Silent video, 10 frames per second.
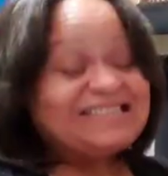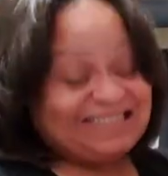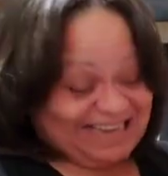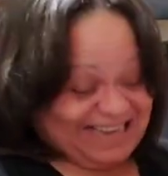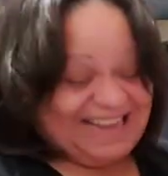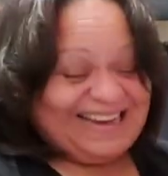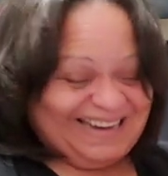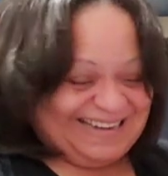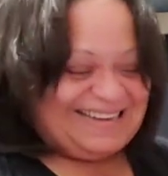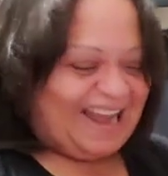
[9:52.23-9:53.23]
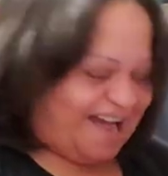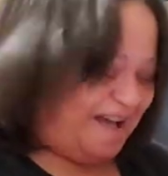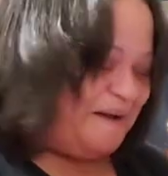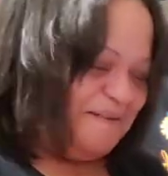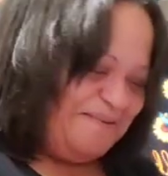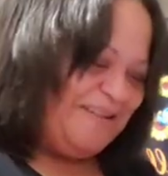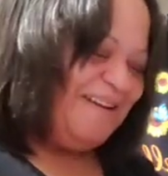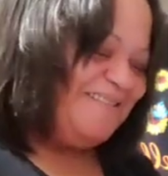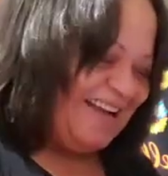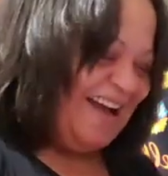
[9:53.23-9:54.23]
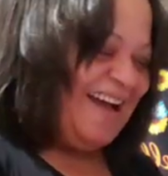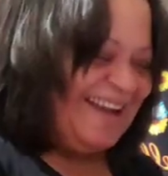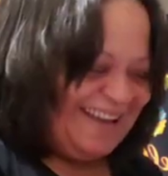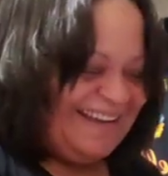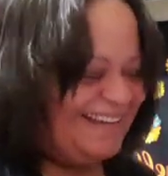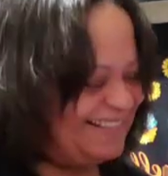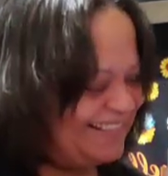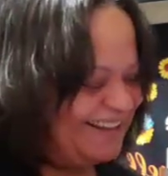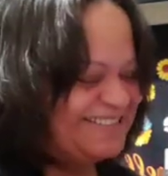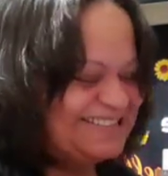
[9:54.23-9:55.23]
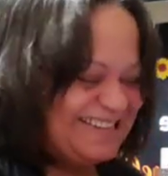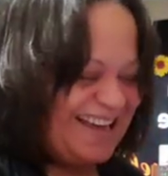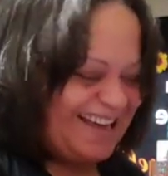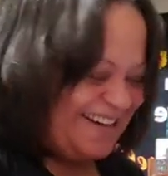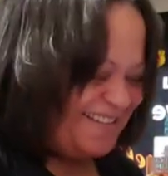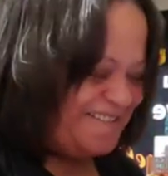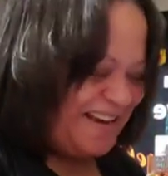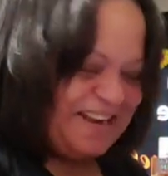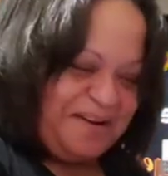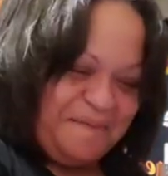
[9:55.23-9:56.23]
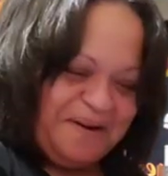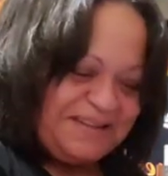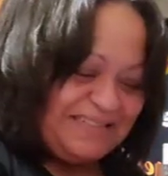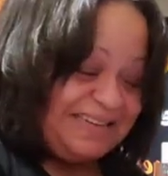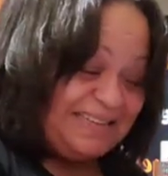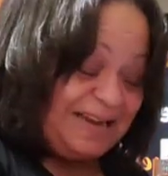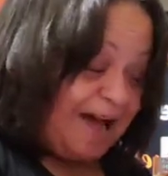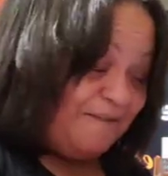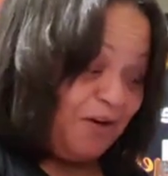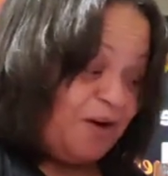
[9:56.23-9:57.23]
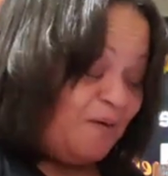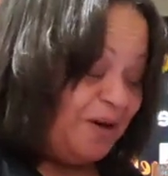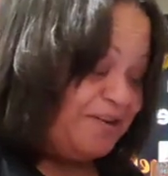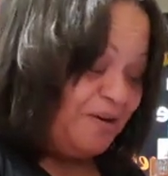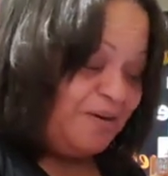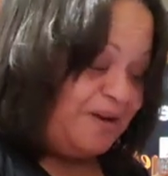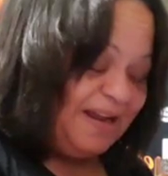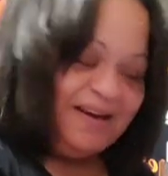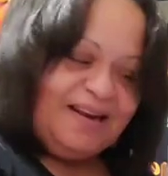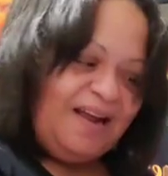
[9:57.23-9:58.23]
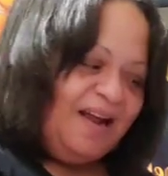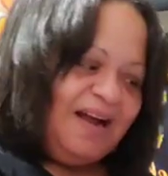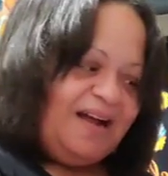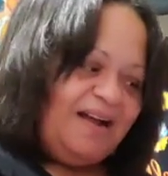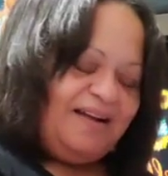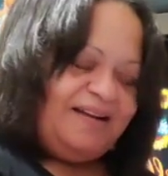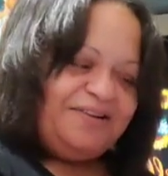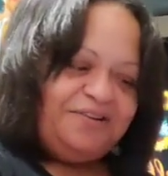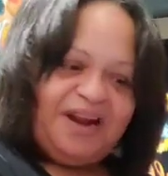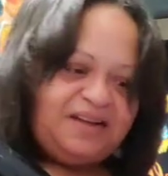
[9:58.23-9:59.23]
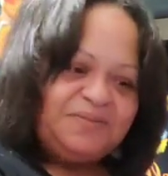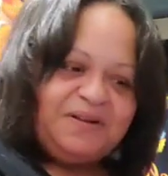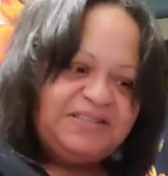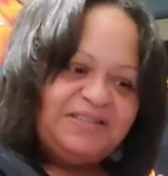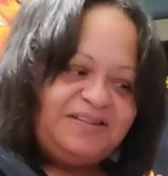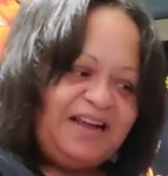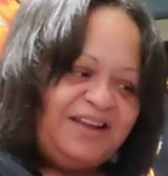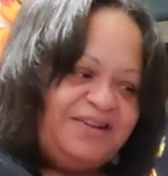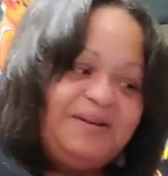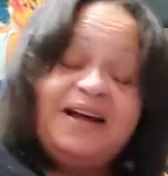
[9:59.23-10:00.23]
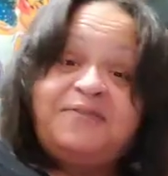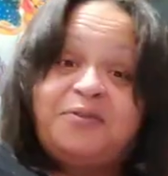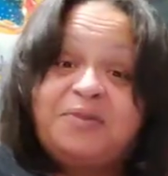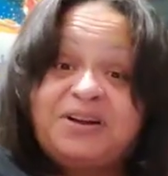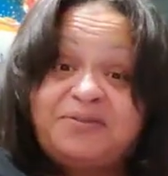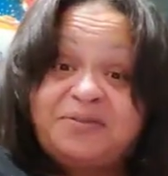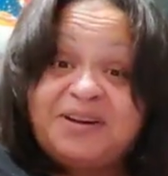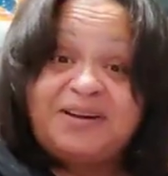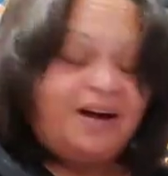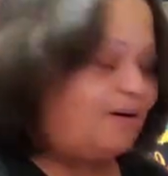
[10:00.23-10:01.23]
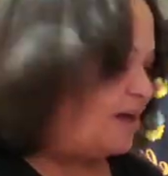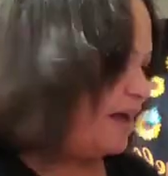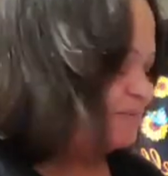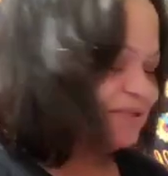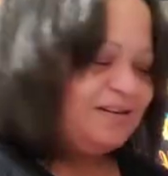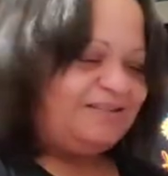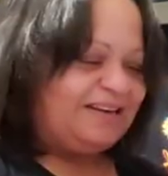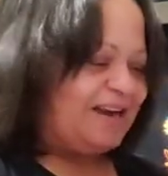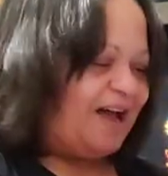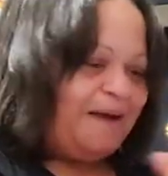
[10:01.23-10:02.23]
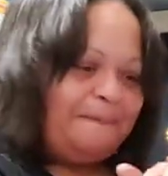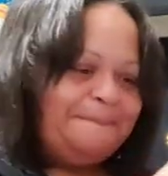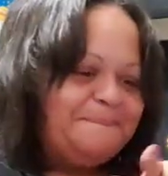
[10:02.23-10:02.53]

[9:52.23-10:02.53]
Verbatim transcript: Sit it down, okay? There's that, all right? Your person is like, Virgo, where you going? Uh-uh, you're not supposed to do that. You left for real, for real? Oh, absolutely not.